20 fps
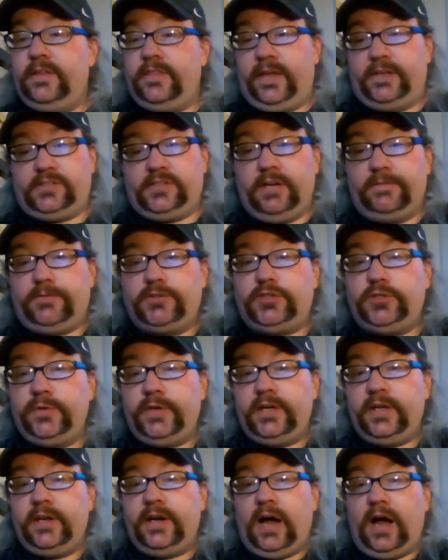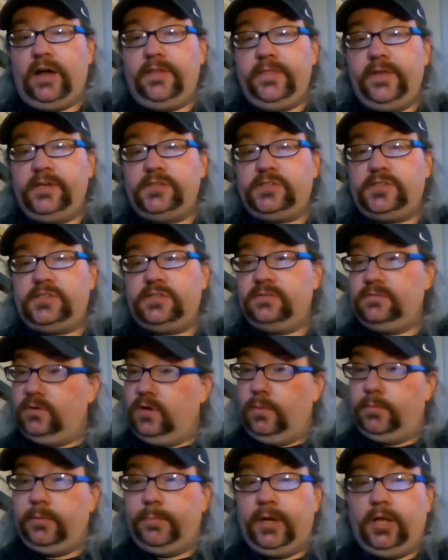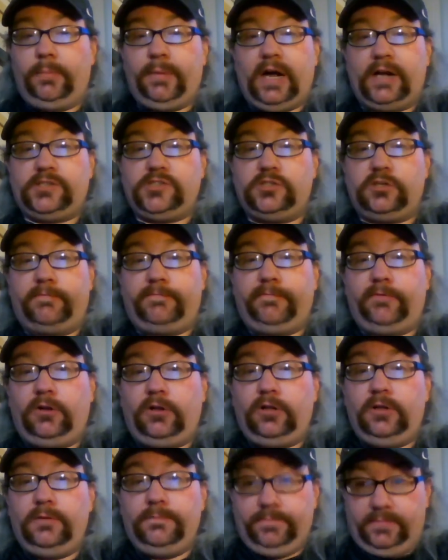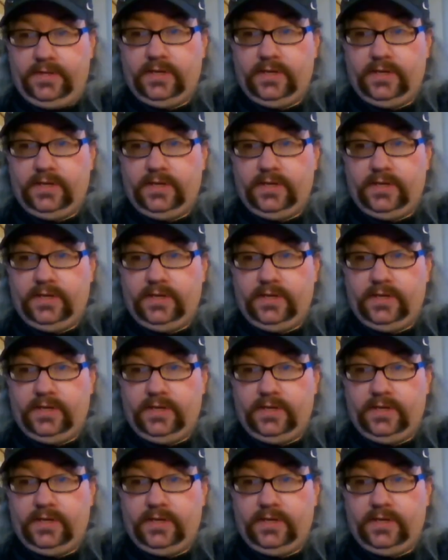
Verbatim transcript: Thanks again for tuning in on this. Hope your mailboxes are full.